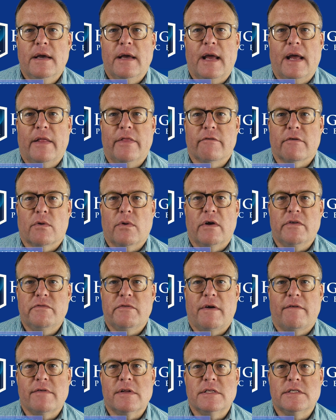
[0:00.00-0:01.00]
and the request
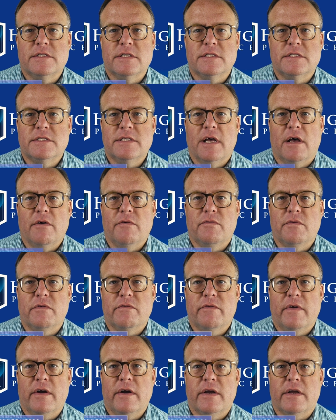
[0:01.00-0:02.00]
for evidence itself
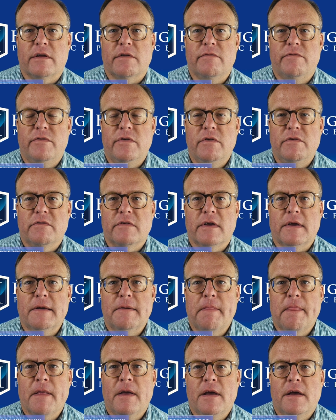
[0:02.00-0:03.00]
was very
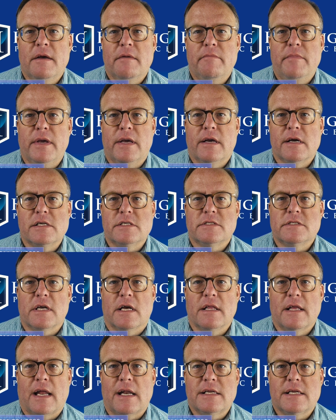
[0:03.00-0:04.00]
confusing because
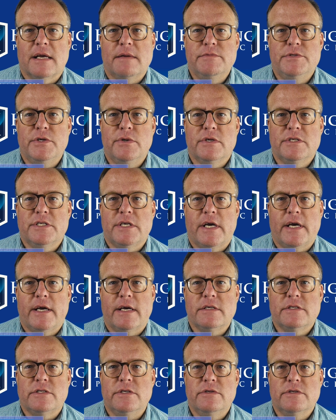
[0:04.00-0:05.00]
a lot of times U S C I
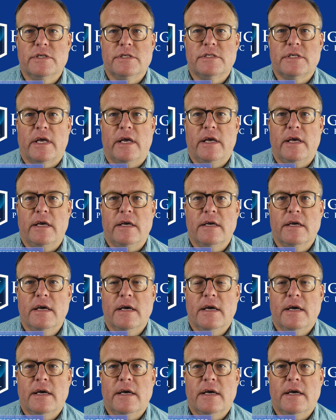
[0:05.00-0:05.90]
S uses a